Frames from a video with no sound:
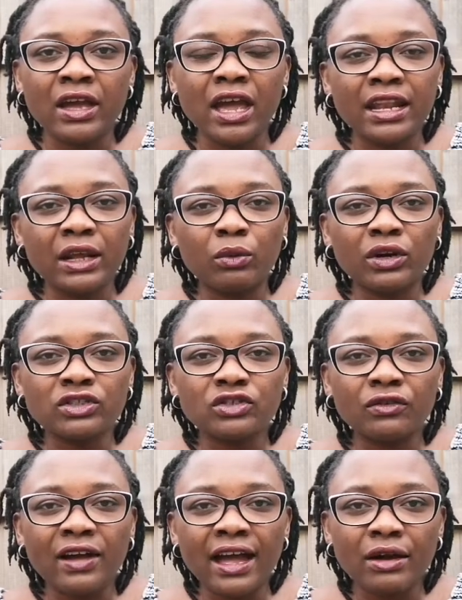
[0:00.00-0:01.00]
And then once
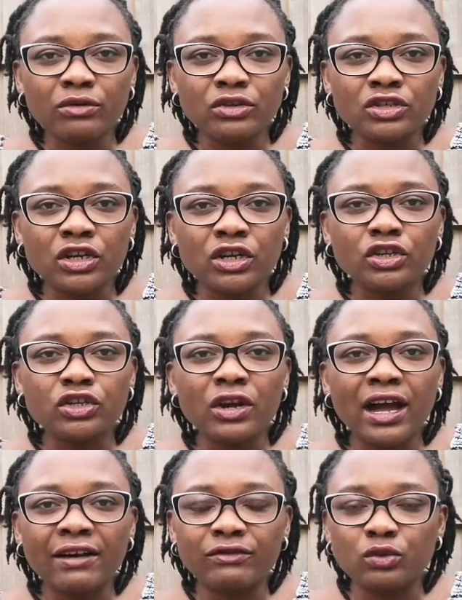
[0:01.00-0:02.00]
you're out, you
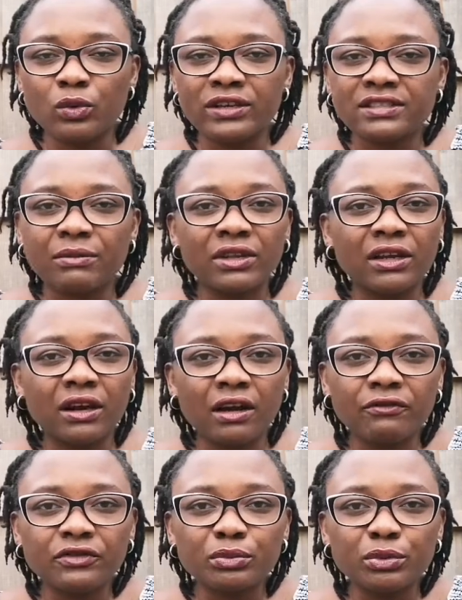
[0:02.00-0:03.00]
have to wear something
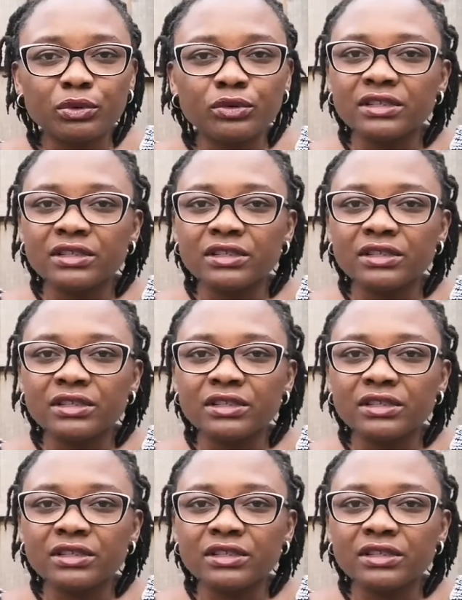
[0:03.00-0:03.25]
comfortable,